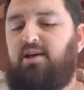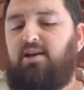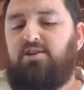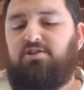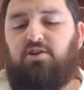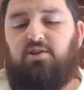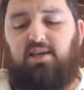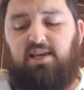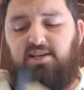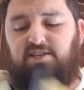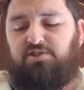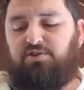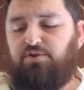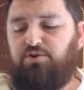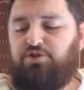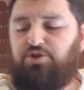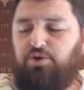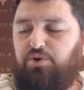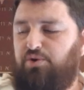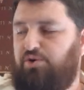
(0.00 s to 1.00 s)
So these two
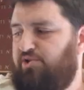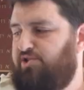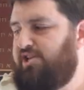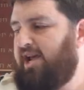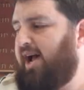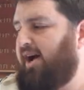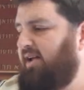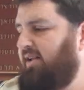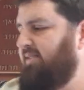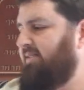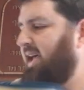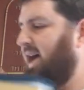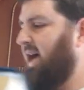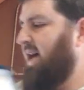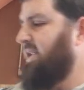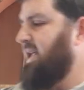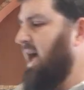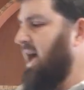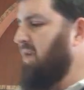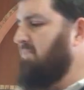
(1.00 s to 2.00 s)
dudes,
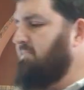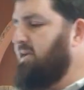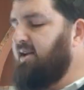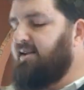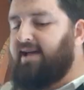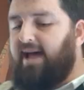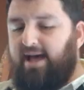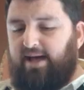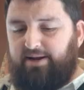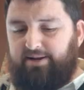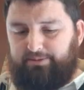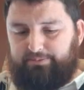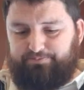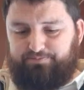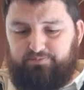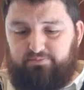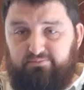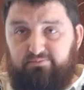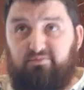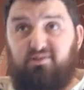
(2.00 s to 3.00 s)
Eldad and Medad,
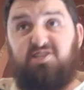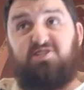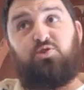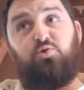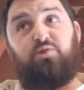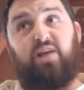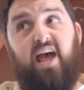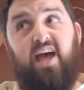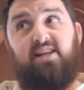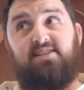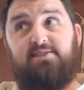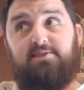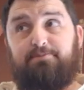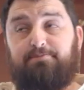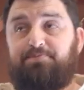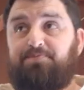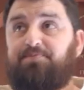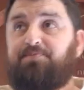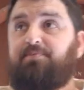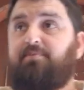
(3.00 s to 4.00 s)
these two dads,
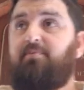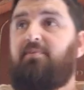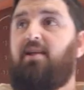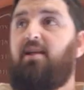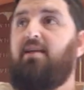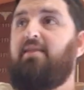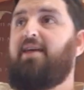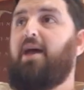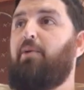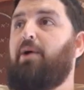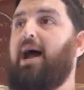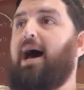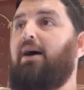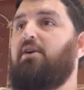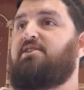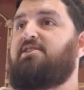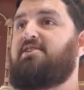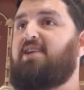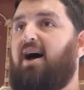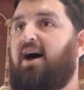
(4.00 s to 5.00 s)
they were
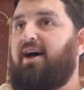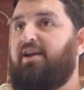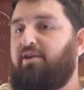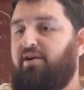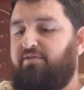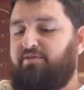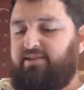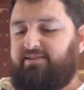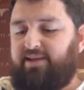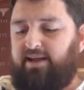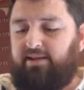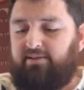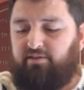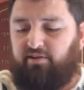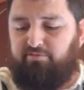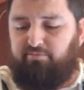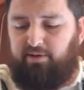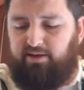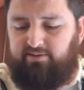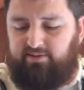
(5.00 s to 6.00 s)
outside of the tent
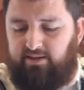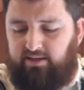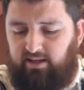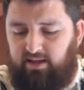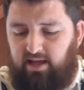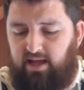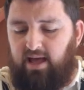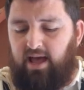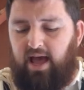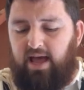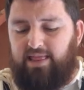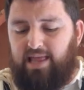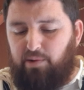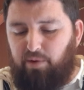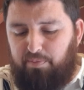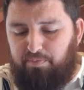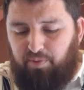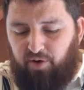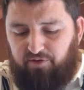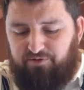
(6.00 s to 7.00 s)
of meeting and they were
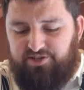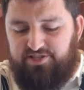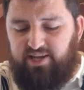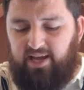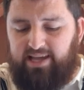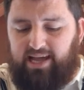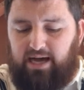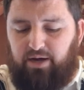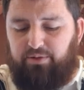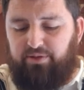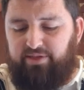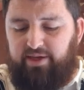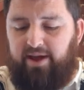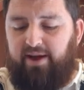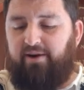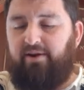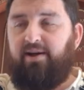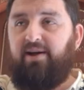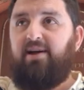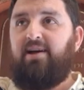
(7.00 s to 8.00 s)
prophesying out
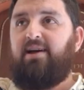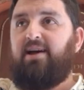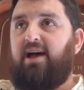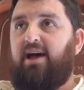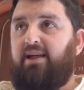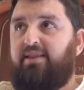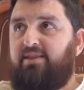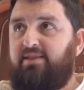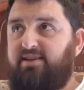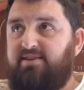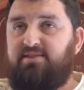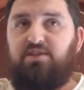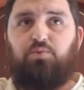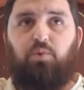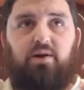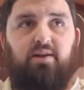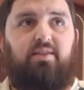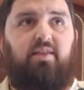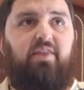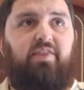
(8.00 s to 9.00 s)
there. And this is
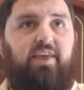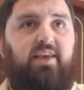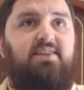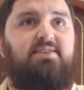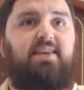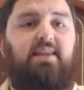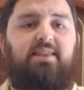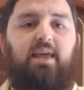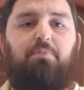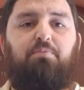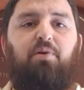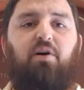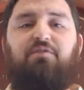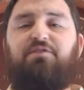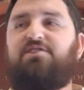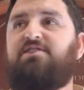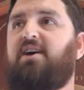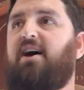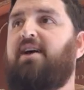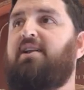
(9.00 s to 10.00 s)
one of the things that they
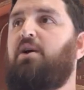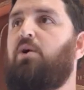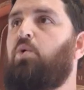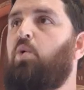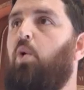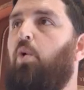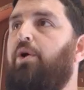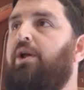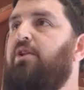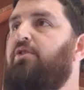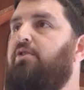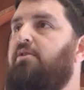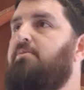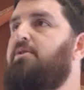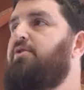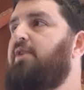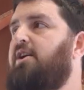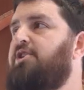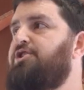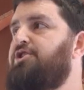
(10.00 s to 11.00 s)
prophesied according to the
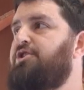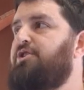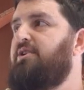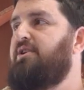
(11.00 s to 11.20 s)
Midrash.